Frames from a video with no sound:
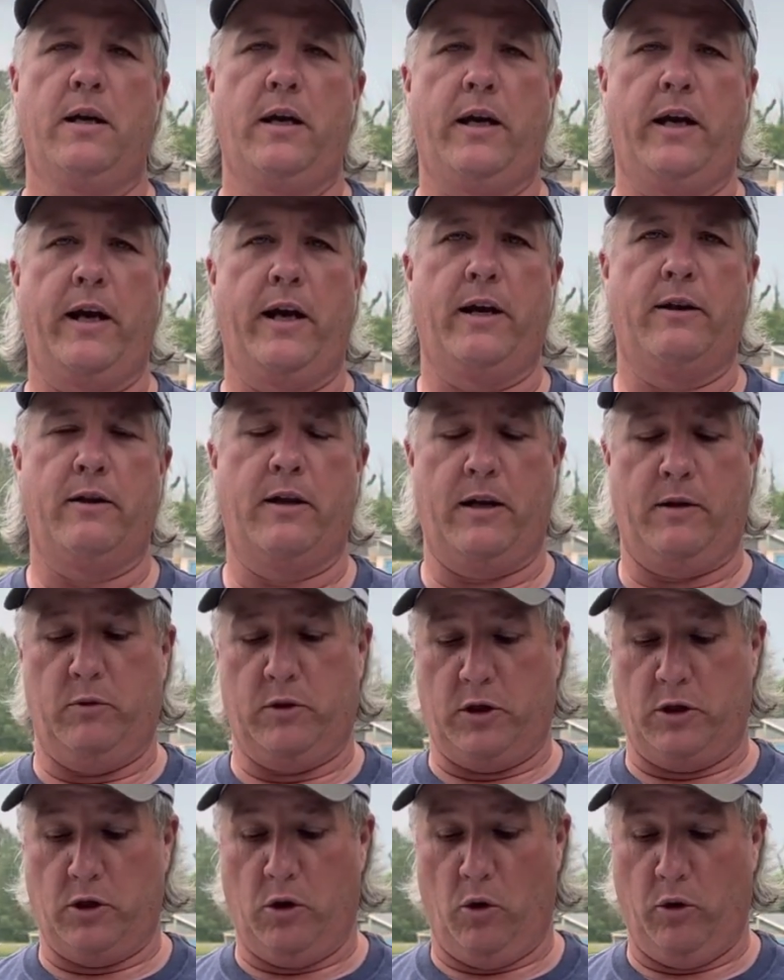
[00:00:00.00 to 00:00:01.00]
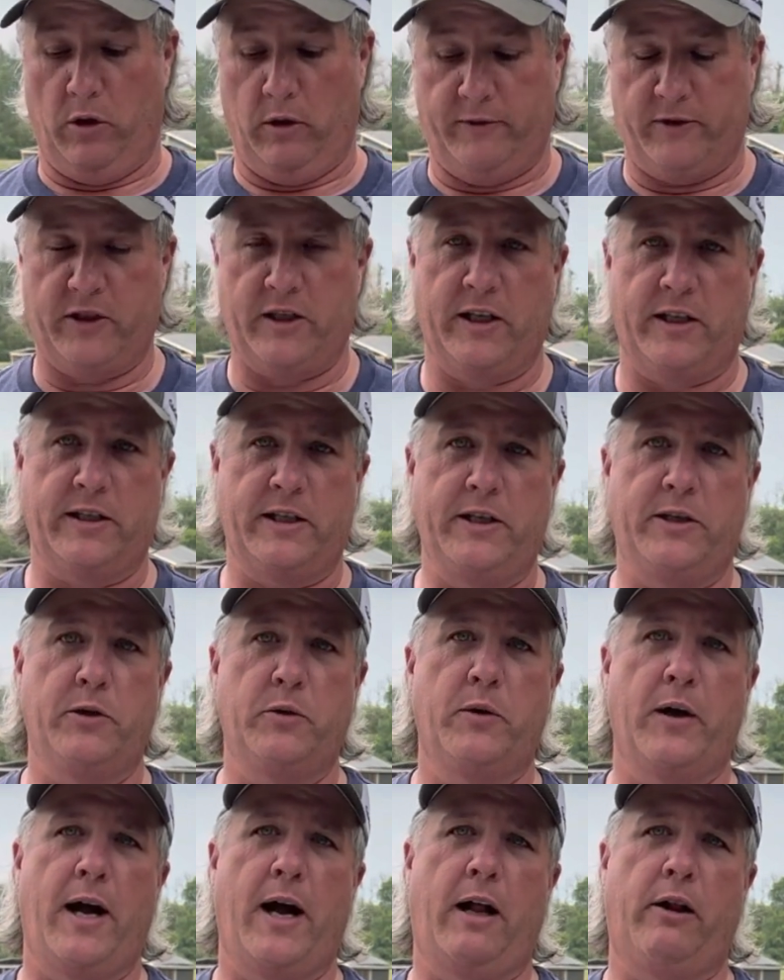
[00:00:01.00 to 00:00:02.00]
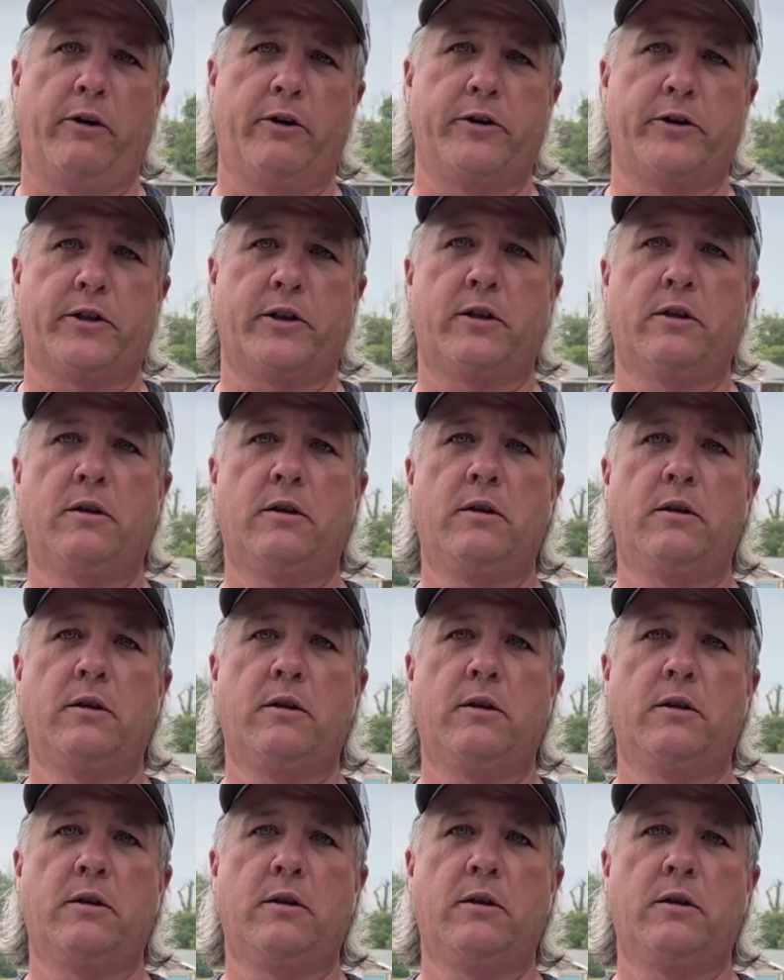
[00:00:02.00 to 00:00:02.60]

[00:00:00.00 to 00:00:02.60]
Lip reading: and that was a total of $62